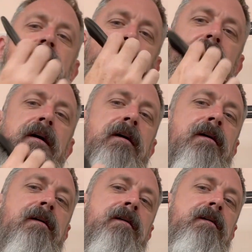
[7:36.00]

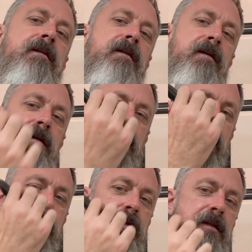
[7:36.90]
Okay.
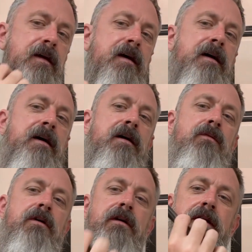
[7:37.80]
Now
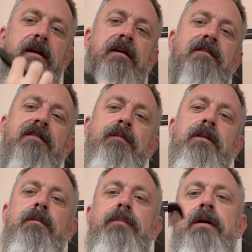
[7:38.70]
we're going to get some of
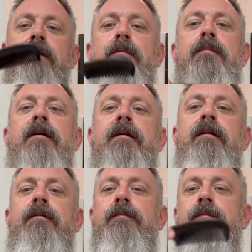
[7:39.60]
the beard butter.